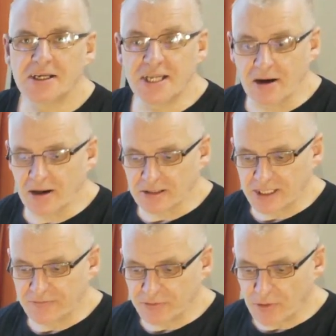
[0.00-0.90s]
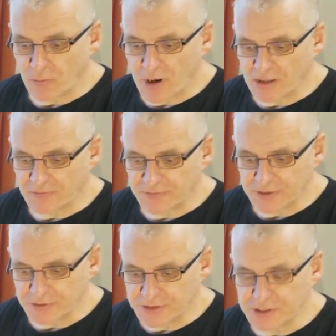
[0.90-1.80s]
Now I'll give you a while for
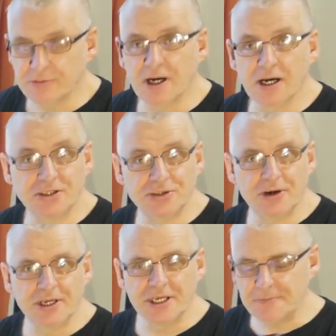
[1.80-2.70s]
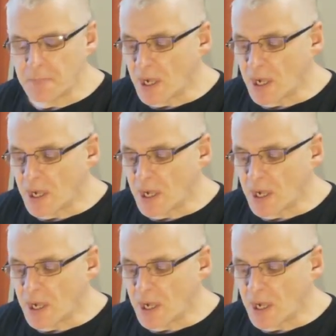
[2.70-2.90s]
you to join in,